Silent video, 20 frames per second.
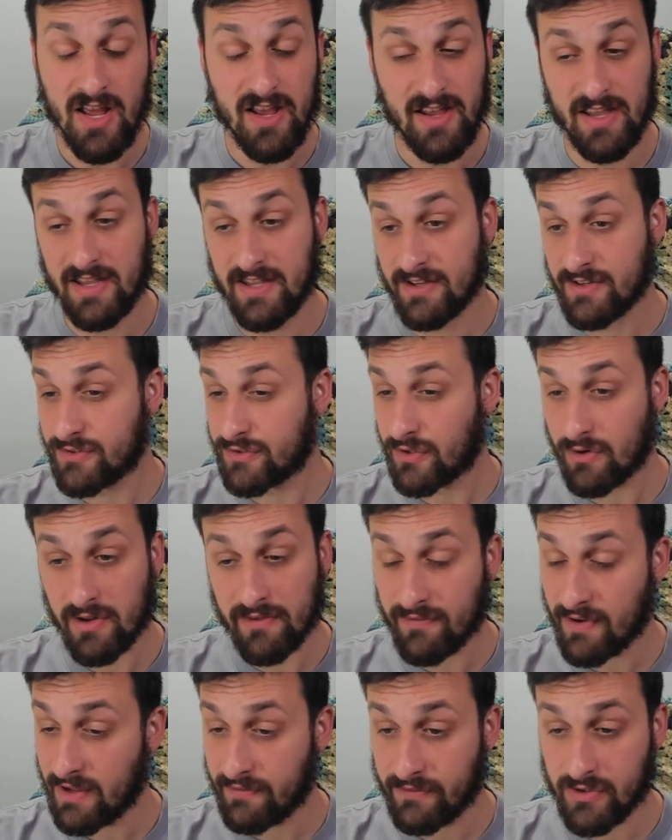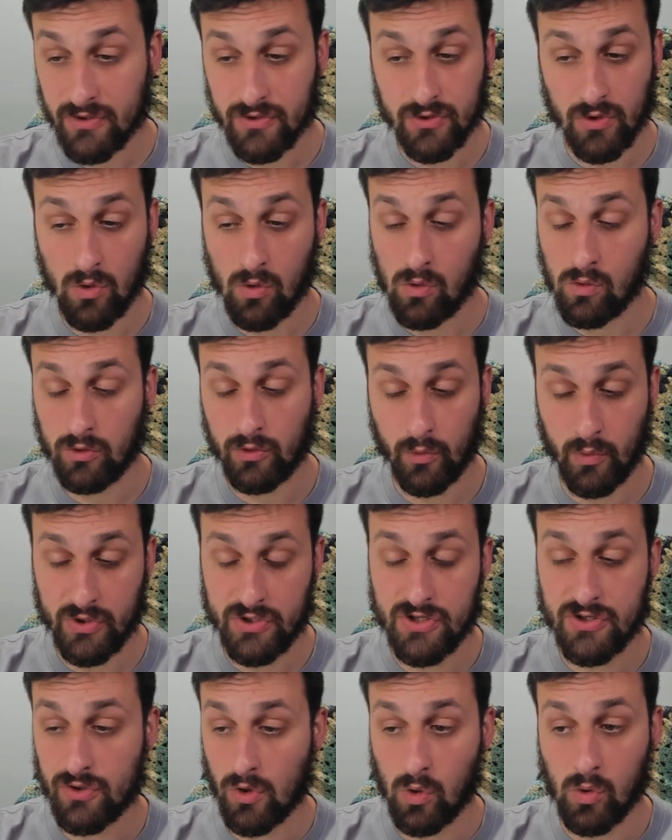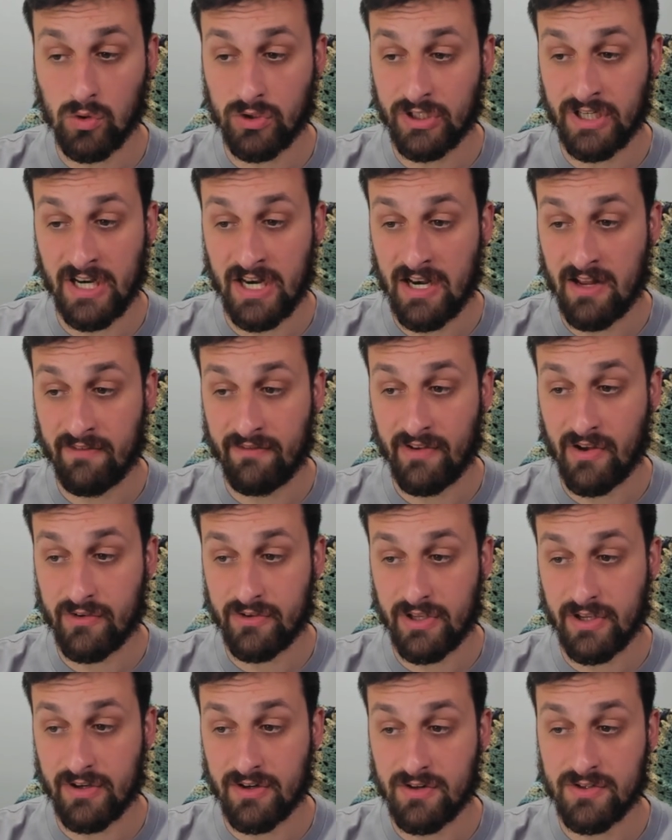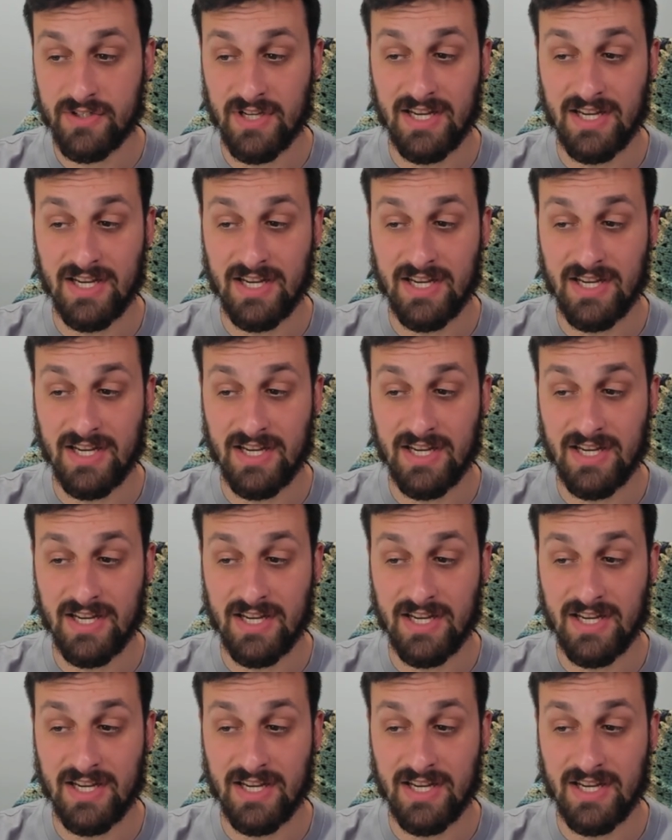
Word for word: He is thirty-five years old, which is old in N F L years,